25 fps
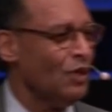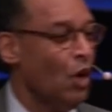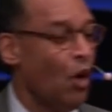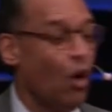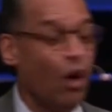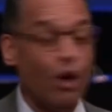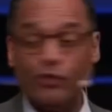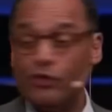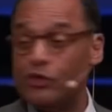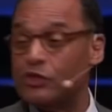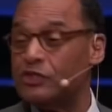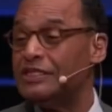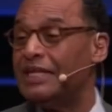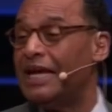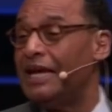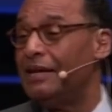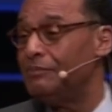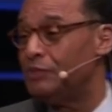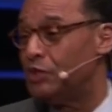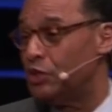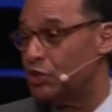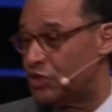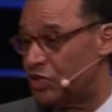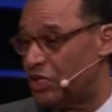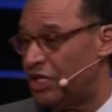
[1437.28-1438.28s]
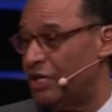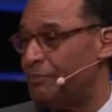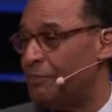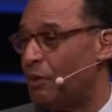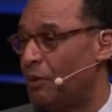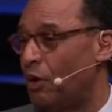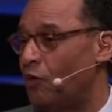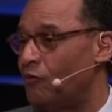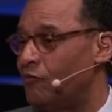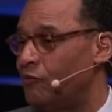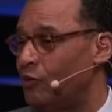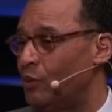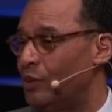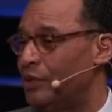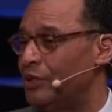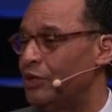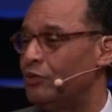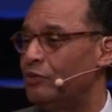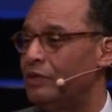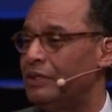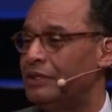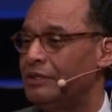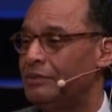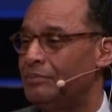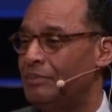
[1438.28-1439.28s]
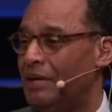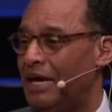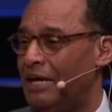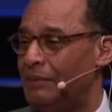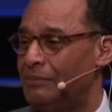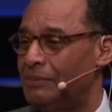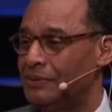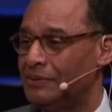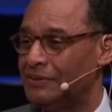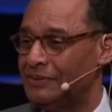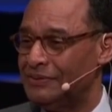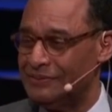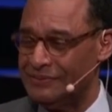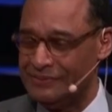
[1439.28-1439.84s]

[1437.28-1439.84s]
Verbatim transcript: Or those names you skip over when you're reading the Bible.